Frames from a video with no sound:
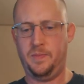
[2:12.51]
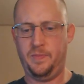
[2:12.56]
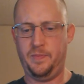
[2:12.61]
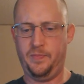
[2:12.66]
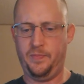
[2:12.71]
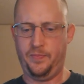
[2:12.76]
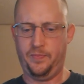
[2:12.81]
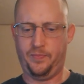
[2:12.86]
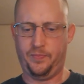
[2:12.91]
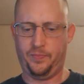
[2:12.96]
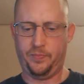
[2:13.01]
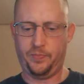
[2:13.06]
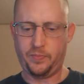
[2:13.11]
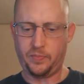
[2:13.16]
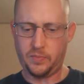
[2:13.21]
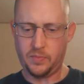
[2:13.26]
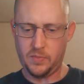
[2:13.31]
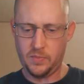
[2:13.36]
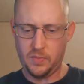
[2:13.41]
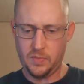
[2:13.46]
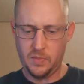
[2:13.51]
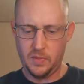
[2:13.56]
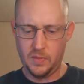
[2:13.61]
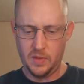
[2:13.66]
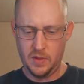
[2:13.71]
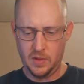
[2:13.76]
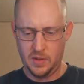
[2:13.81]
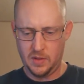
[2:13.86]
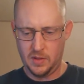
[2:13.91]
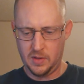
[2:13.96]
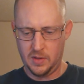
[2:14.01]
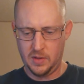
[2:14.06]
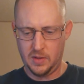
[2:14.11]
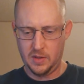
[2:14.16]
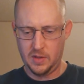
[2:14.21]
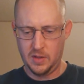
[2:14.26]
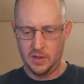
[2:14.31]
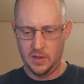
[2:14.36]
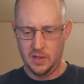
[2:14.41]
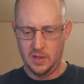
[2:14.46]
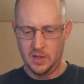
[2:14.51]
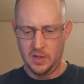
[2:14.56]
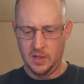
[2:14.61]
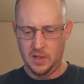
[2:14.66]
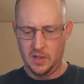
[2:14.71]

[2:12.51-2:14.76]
Nobody speaks.